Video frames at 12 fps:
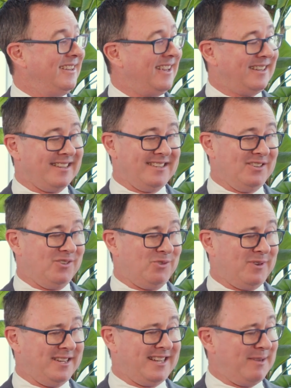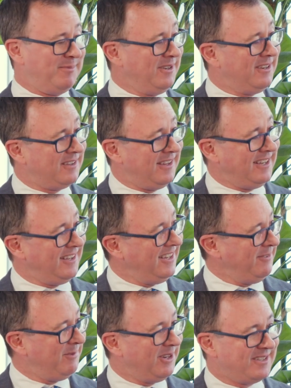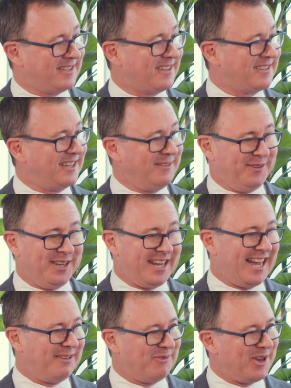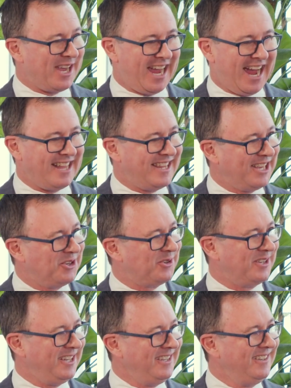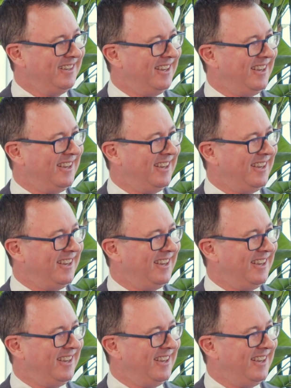That doesn't always happen cleanly because, as I said, if you can't work out how they got in,